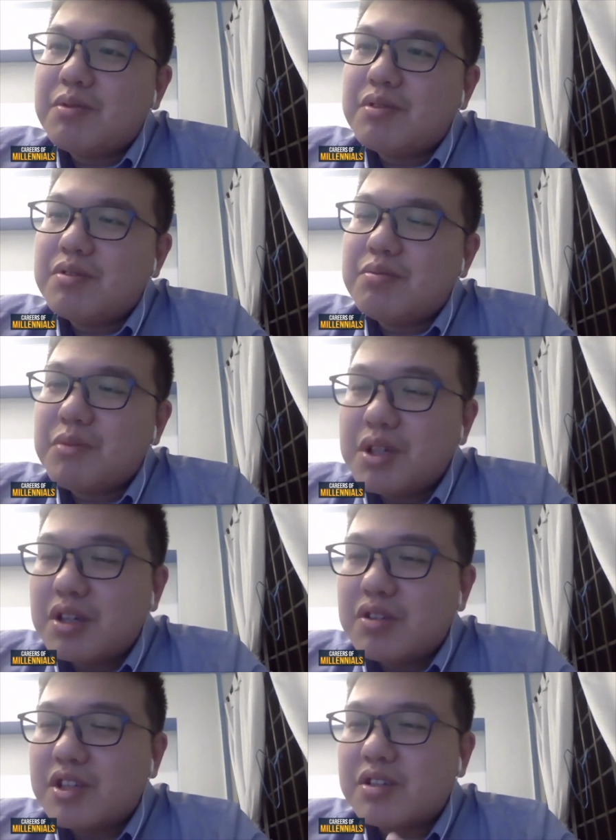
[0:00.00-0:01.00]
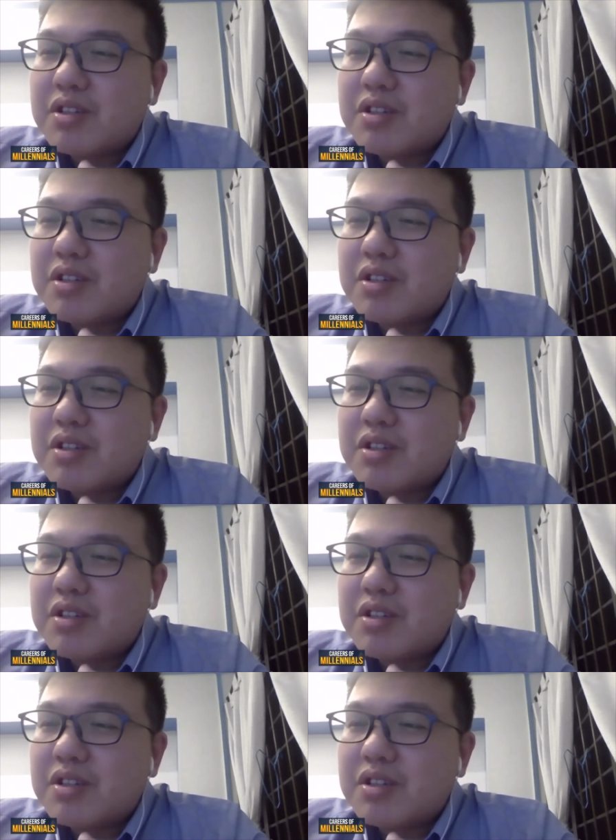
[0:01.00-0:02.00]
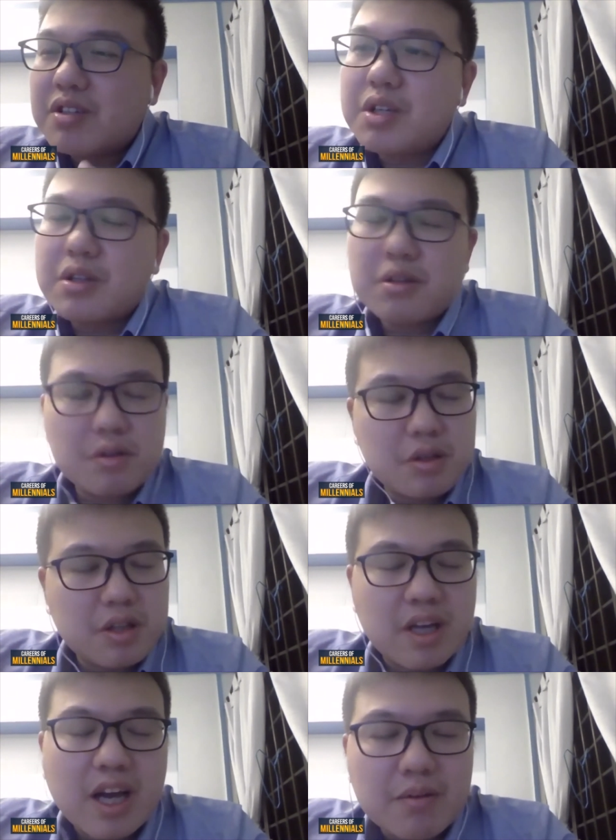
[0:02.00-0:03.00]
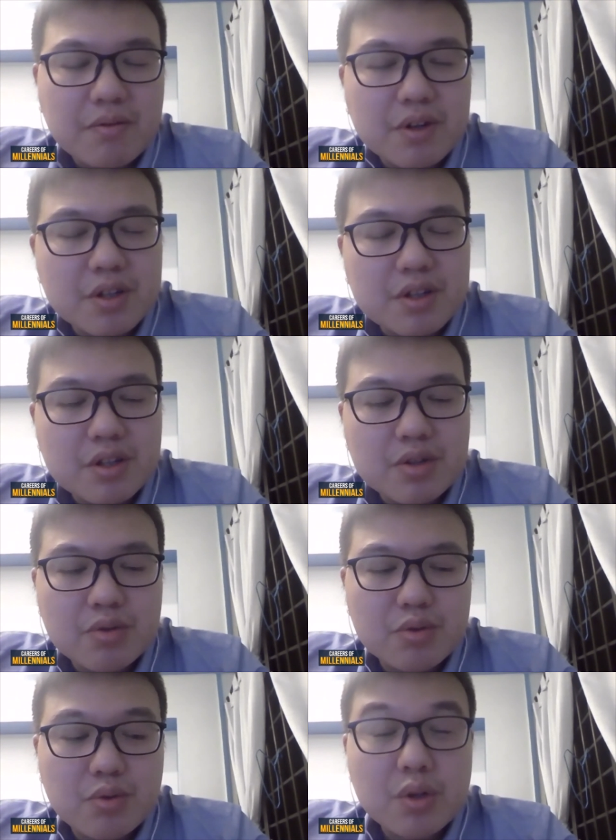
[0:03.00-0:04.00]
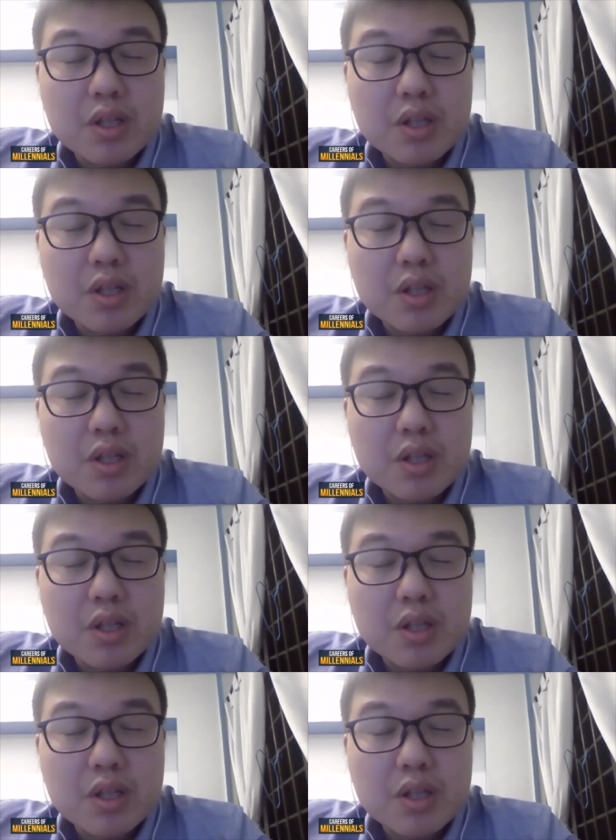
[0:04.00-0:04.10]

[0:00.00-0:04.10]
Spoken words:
me. It's just personally for me putting the effort into doing